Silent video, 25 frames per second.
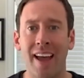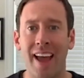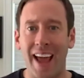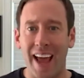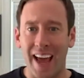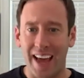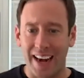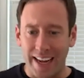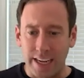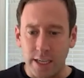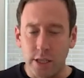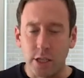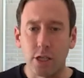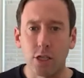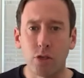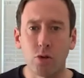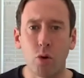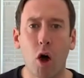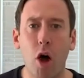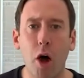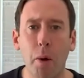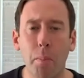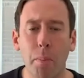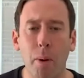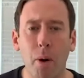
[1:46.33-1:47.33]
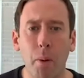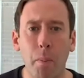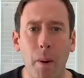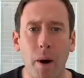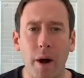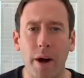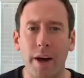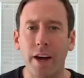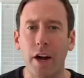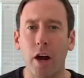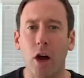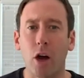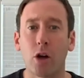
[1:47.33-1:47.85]
and a strong bull
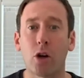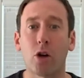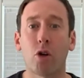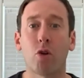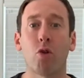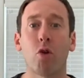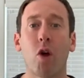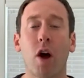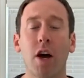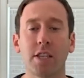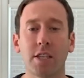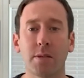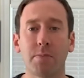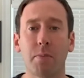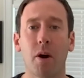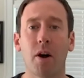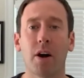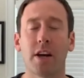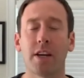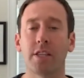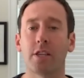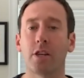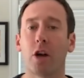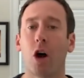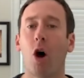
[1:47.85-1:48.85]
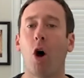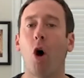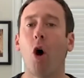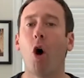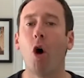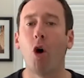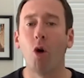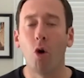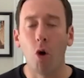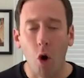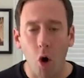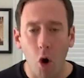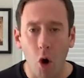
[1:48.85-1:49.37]
market across markets
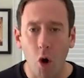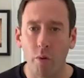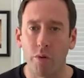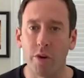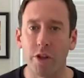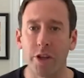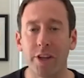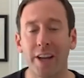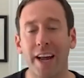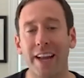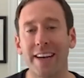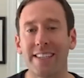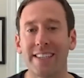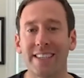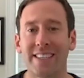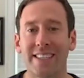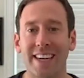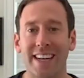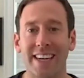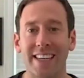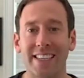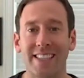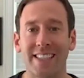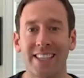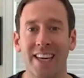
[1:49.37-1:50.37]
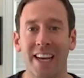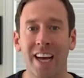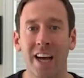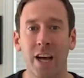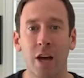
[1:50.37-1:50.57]
all over the United States